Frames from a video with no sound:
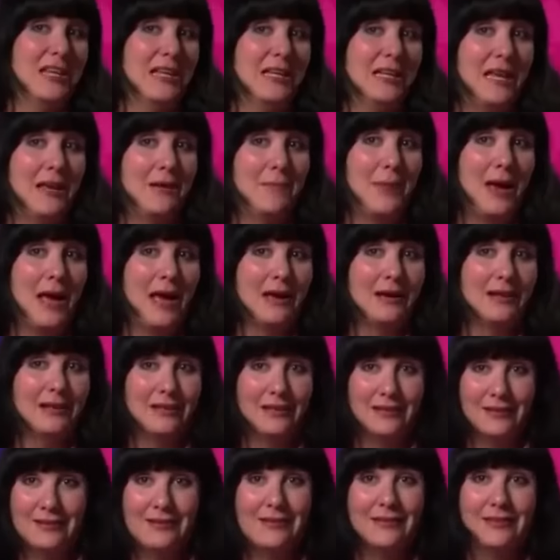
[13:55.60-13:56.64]
when they came back,
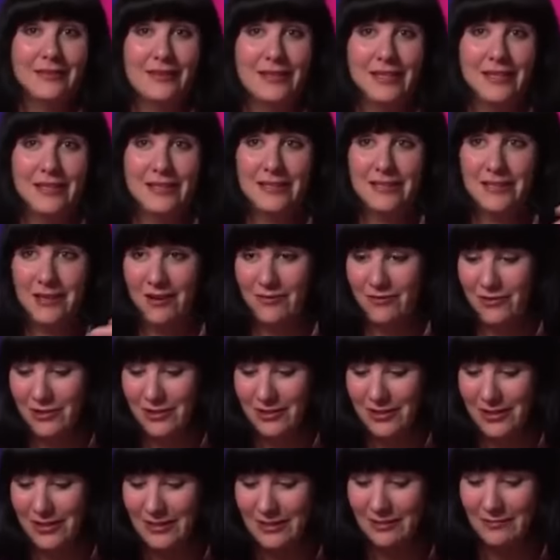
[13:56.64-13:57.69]
they
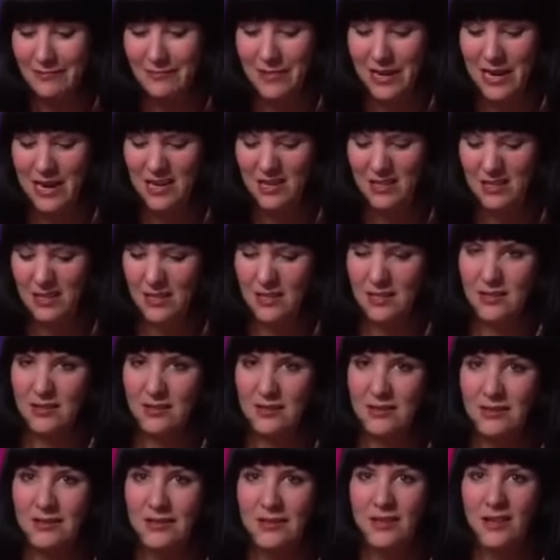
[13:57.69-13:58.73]
discovered this amazing
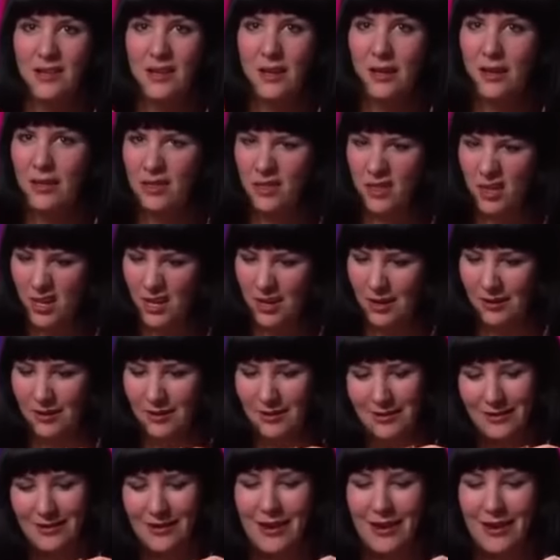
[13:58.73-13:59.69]
thing.